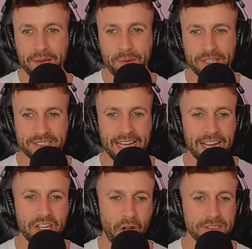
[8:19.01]
because
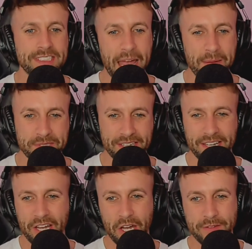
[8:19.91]
that concept
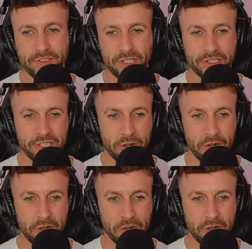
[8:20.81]
of just